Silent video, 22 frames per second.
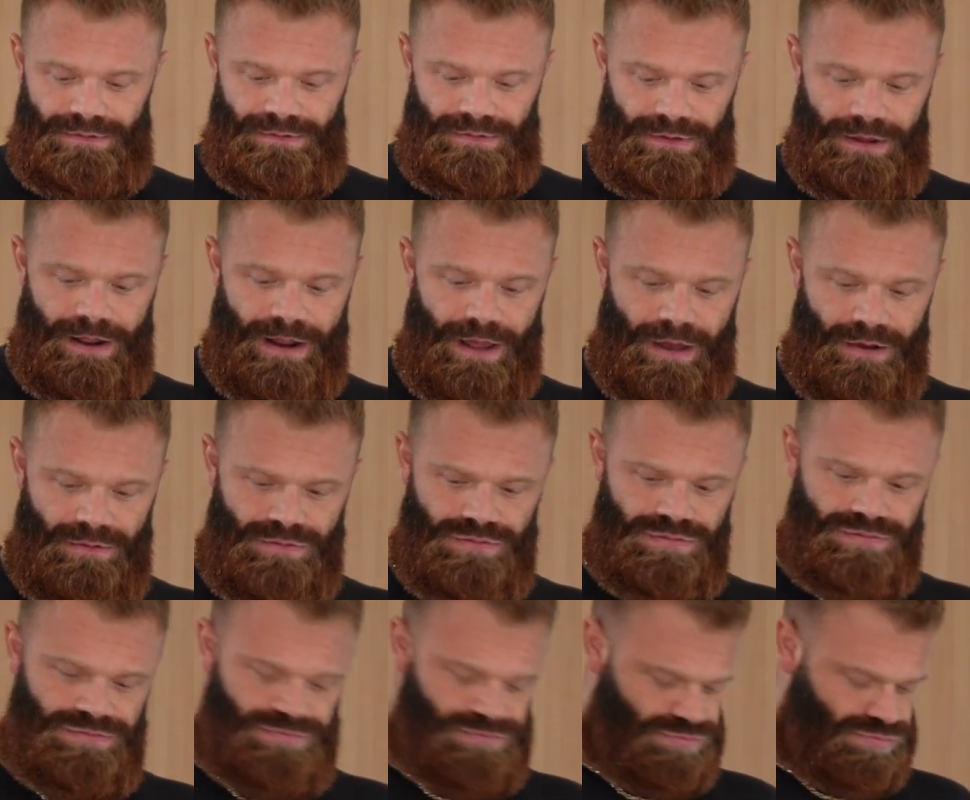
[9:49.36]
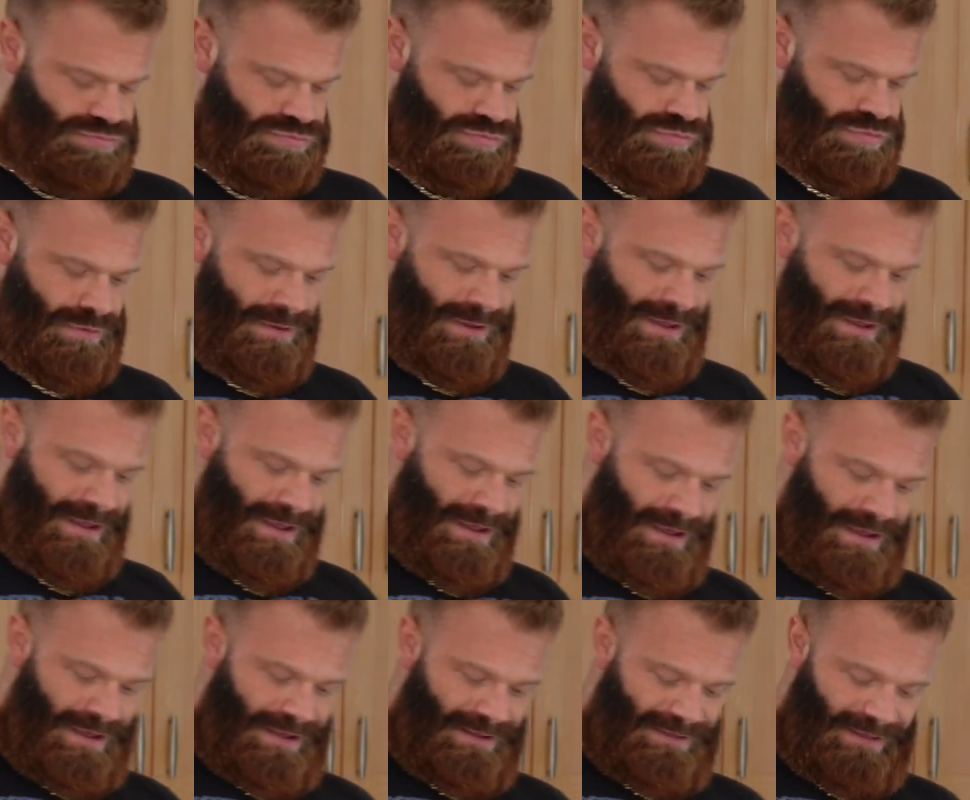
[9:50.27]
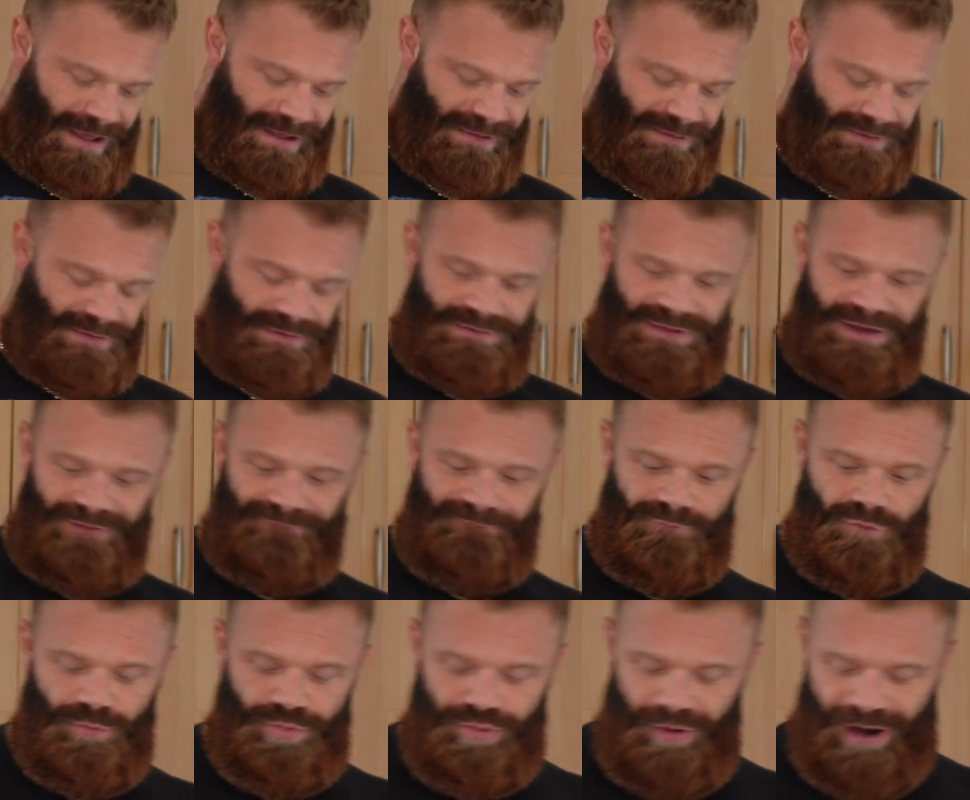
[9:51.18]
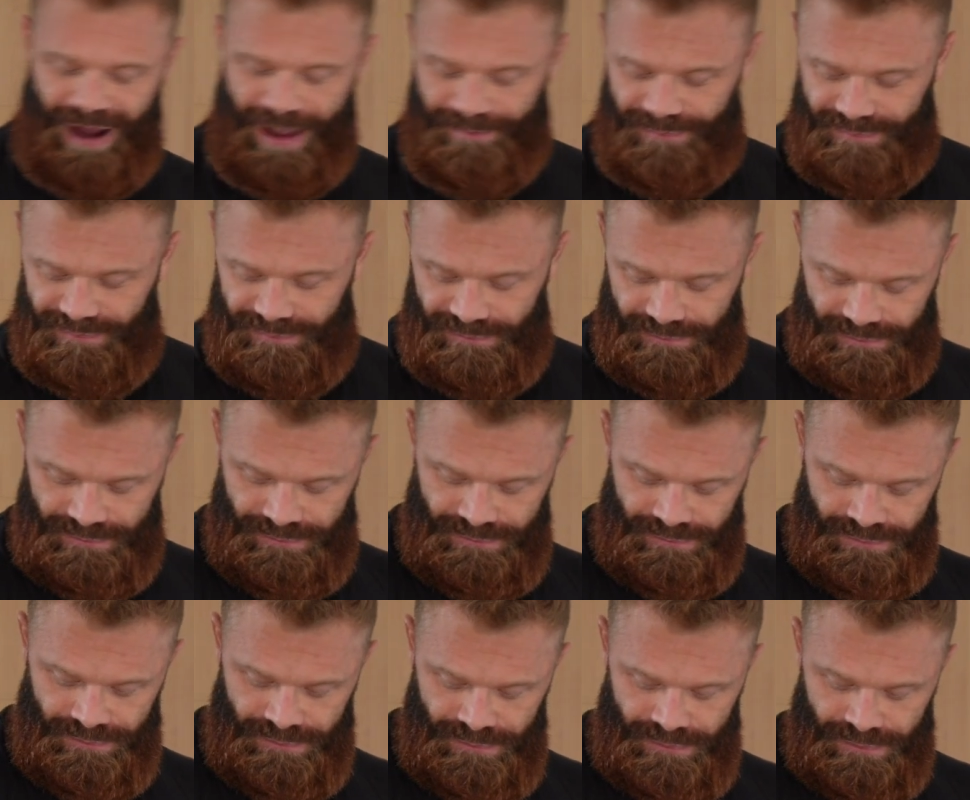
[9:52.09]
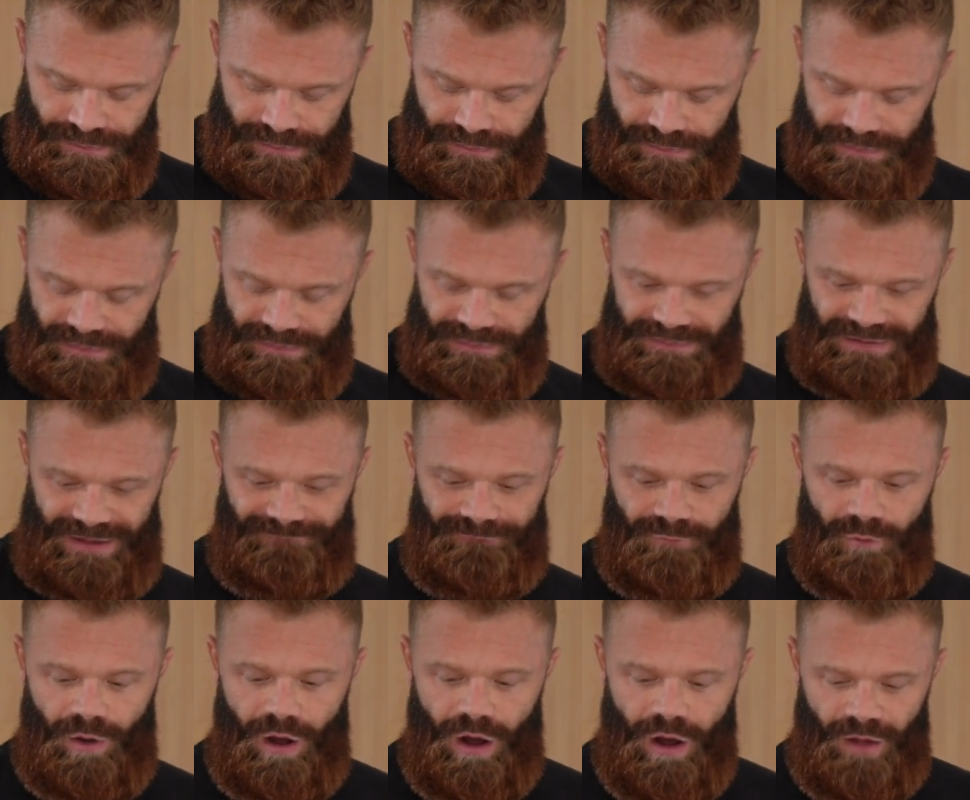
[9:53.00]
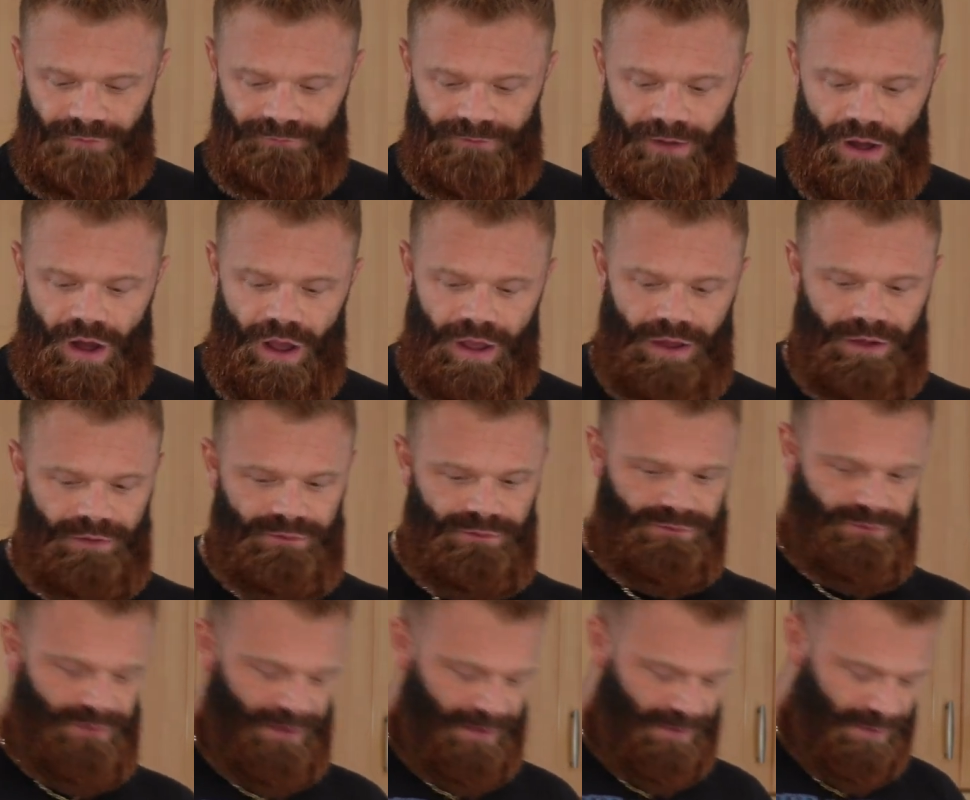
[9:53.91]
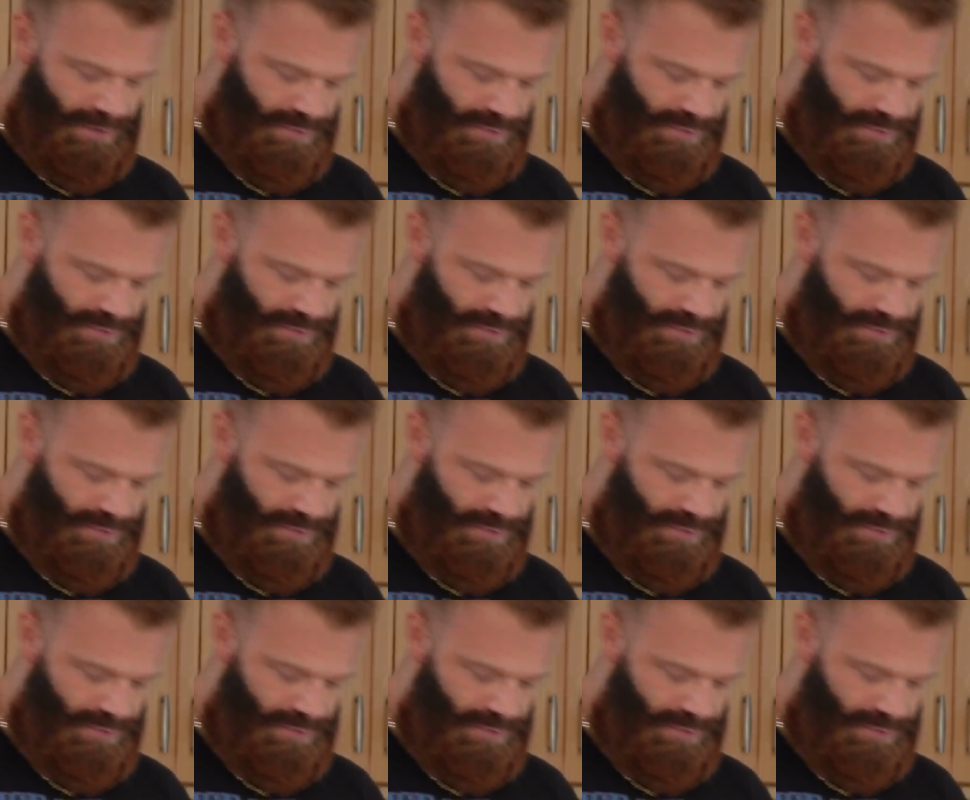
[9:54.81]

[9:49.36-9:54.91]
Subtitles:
You know? It takes several preps, several hard diets, and